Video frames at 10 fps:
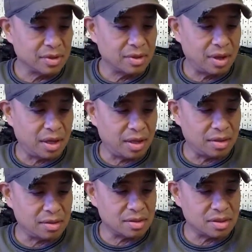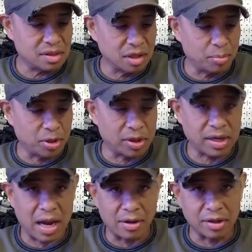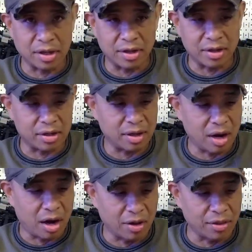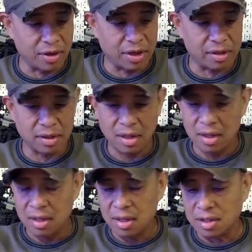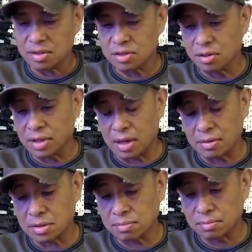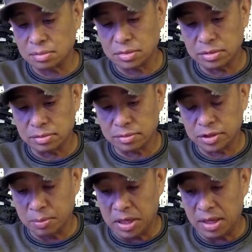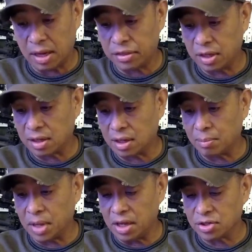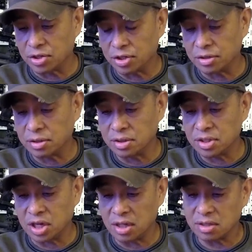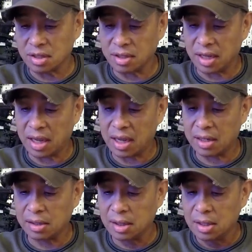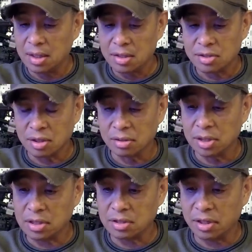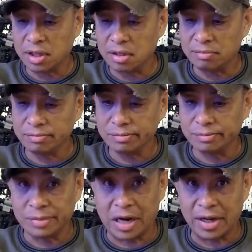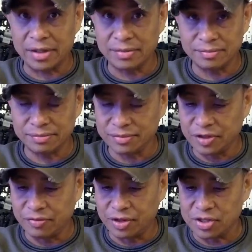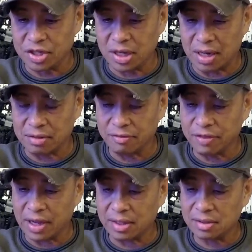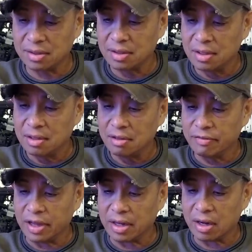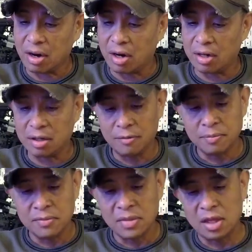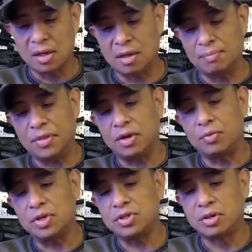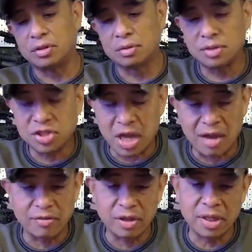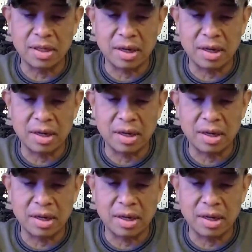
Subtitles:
a slipper counter gear on there, and so that was, to me, I think, a major change that they had. So let's look at my version now of that car. The original Javelin